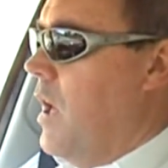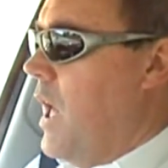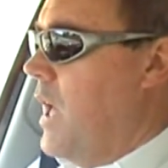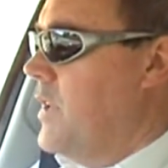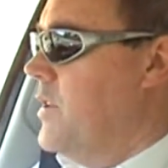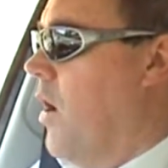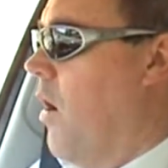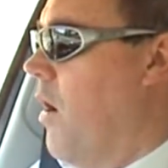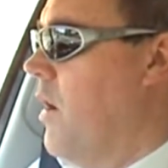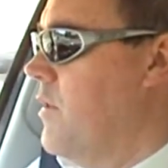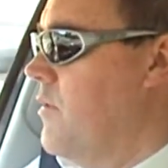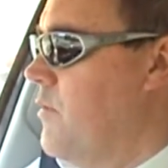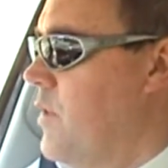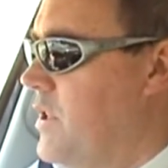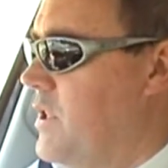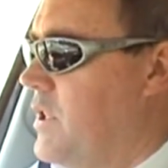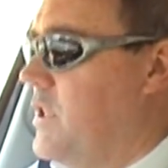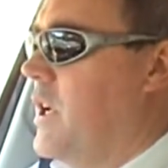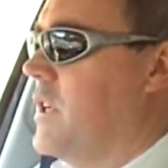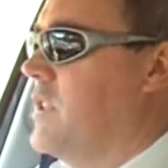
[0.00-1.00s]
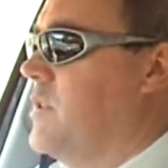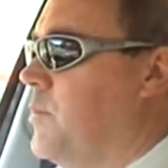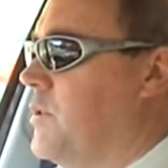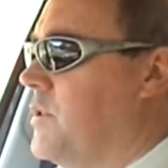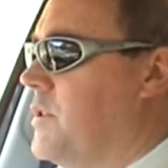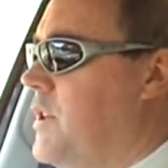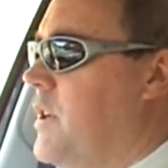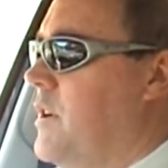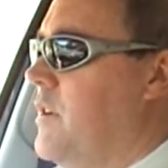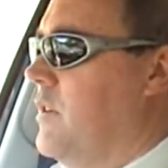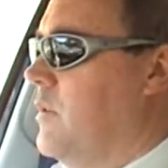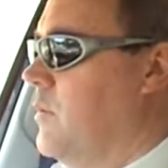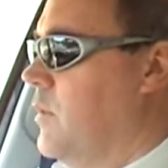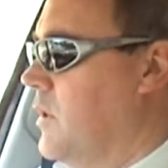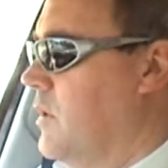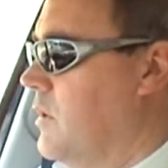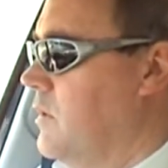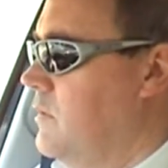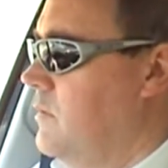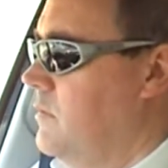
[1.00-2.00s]
Has height and reach adjustable steering
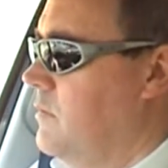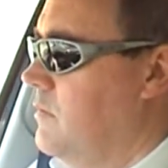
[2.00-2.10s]
wheel.